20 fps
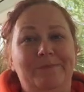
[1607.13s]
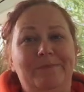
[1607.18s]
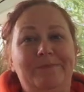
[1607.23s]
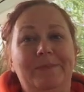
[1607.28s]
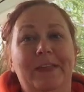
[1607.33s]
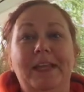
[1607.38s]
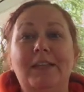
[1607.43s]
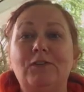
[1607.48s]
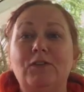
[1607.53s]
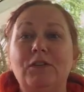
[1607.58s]

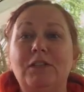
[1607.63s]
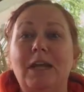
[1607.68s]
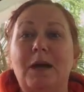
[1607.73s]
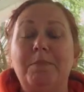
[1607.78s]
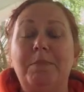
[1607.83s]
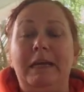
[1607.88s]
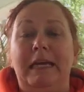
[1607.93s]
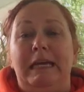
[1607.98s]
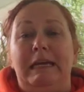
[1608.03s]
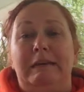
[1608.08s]
Thanks for
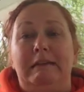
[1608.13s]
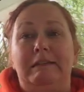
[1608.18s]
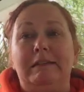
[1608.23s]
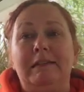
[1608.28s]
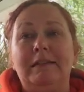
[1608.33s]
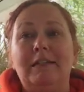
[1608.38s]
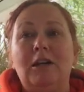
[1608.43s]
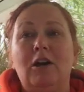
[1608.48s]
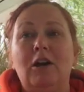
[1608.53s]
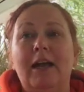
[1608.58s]
stopping in.
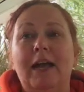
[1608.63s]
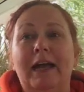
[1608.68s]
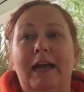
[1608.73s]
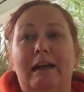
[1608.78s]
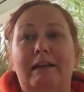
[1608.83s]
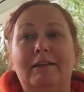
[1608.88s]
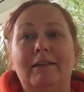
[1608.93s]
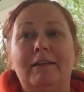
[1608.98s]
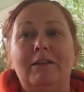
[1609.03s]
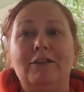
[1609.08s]
Sorry I
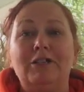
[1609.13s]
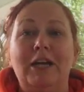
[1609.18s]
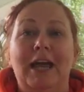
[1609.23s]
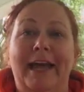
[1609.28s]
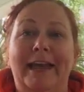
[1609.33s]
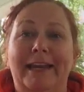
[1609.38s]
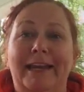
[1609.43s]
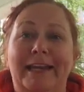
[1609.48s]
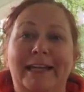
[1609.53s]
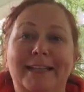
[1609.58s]
got a little
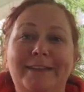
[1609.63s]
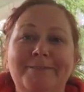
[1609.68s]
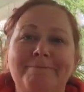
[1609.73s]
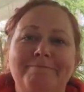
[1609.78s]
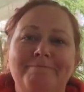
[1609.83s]
chatty.